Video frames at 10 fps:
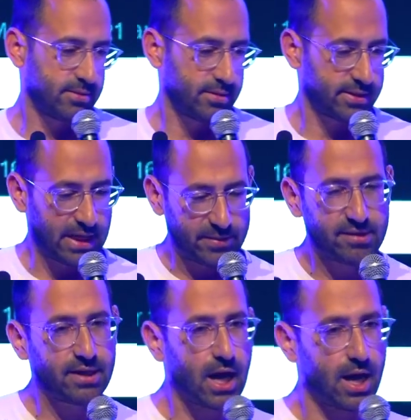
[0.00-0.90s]
His name is
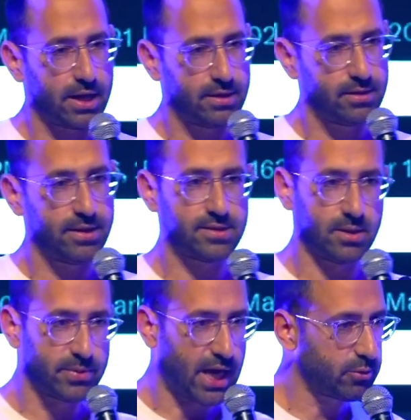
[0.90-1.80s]
Elichai. He's an
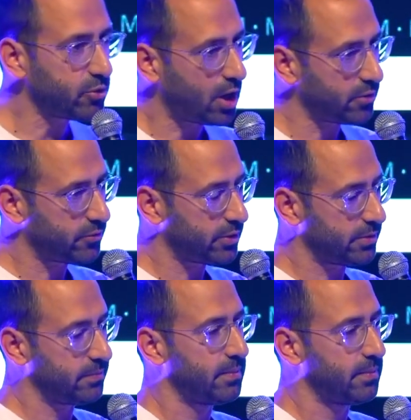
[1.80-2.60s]
applied cryptographer.